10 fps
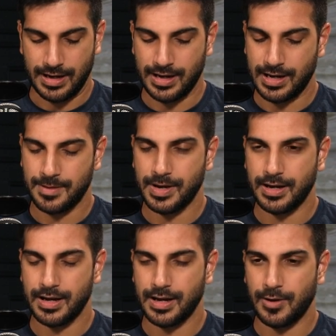
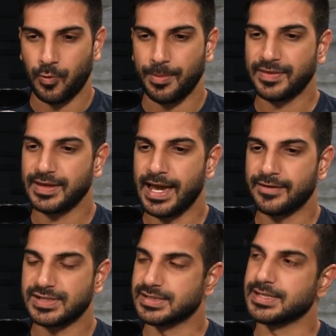What about the
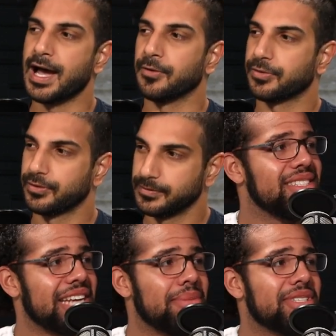NFC South?
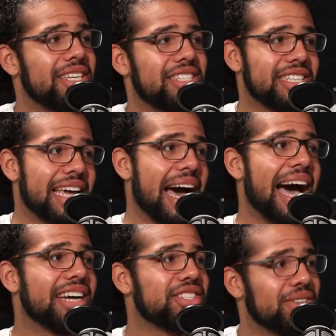Jameson just got
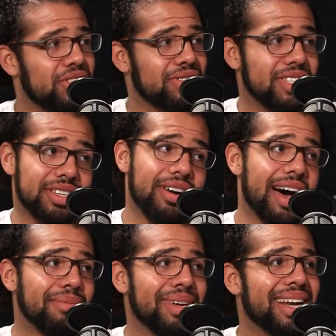eye surgery, so I
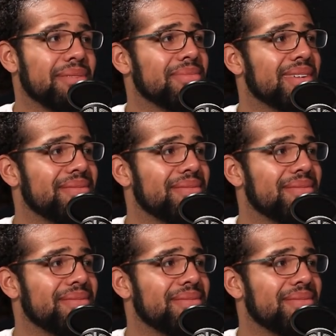mean, I'm...